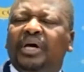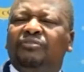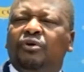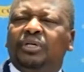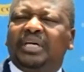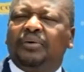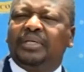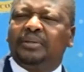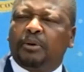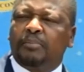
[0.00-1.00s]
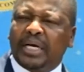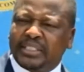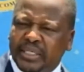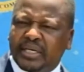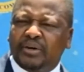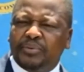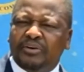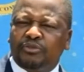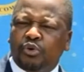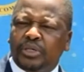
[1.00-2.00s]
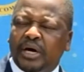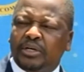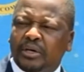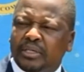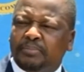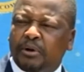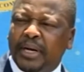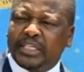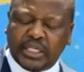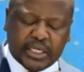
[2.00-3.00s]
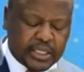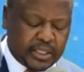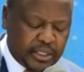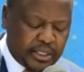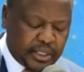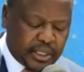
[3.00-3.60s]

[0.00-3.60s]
We have got our diplomatic, uh, we have rolled out our diplomatic